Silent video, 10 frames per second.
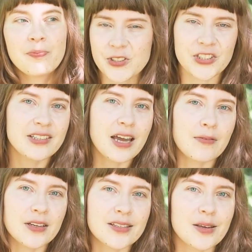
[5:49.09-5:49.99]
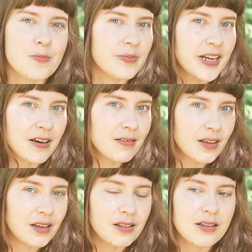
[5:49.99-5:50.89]
just having some depth
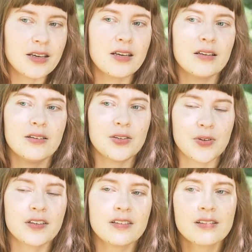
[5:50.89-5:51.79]
in the illustration,